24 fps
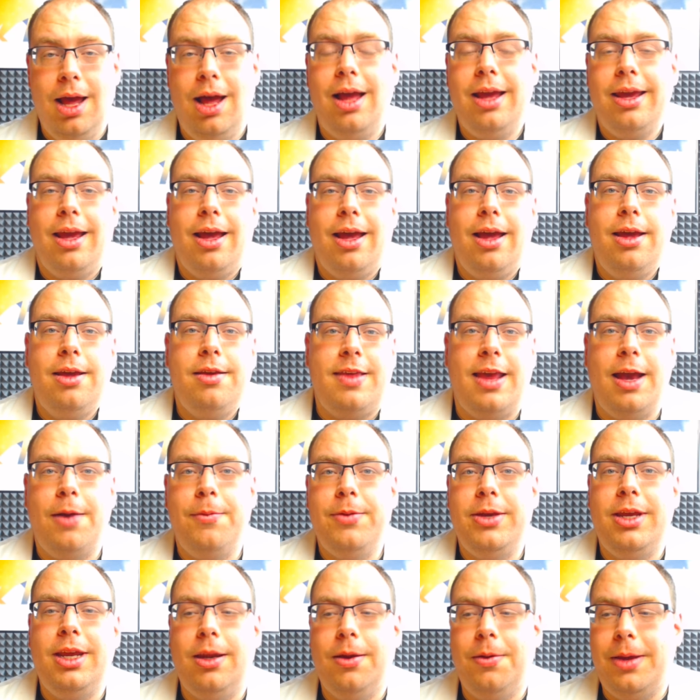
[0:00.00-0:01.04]
Hi guys, how are
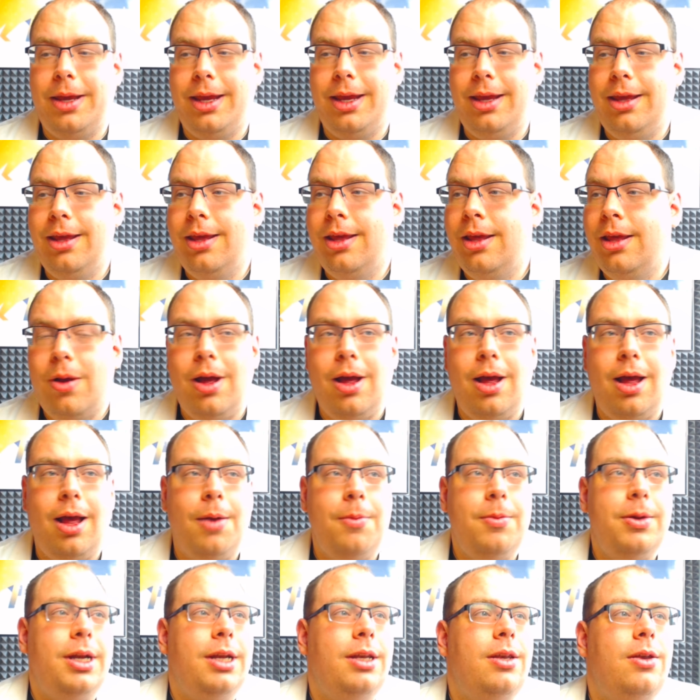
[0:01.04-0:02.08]
you doing? I
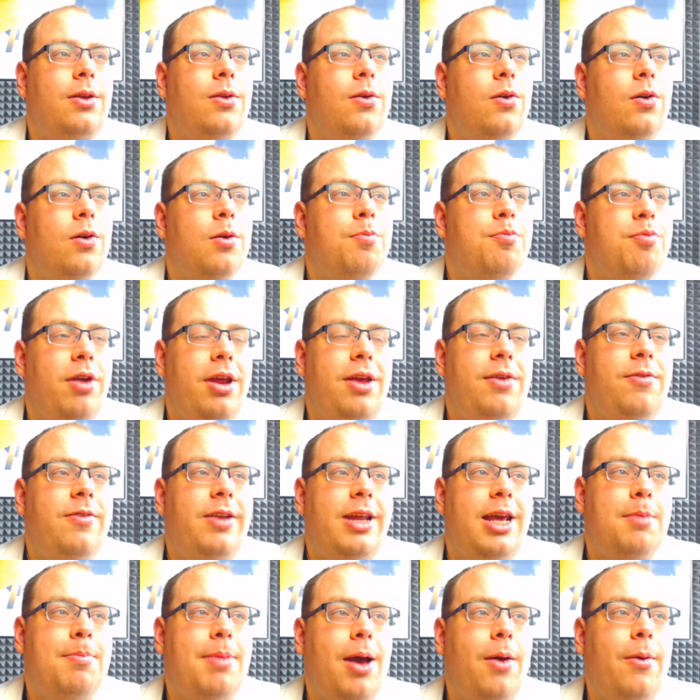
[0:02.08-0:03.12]
wanted to talk
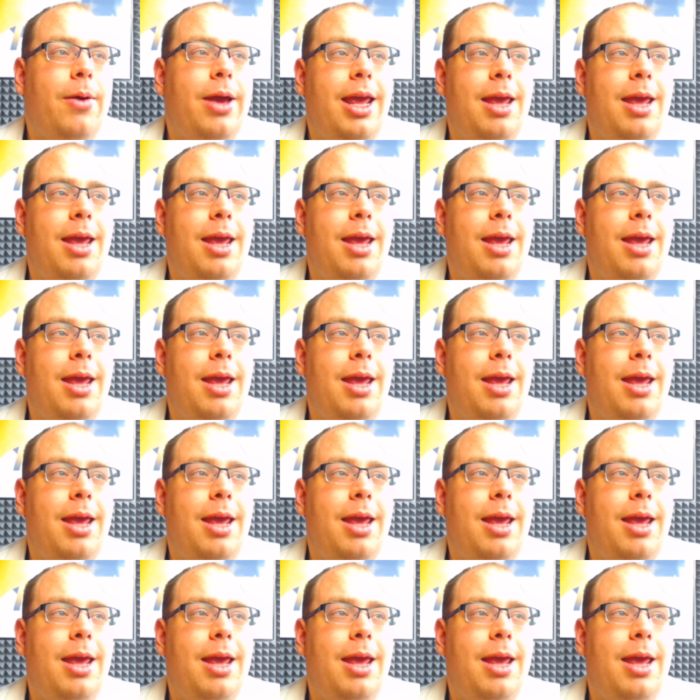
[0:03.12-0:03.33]
briefly about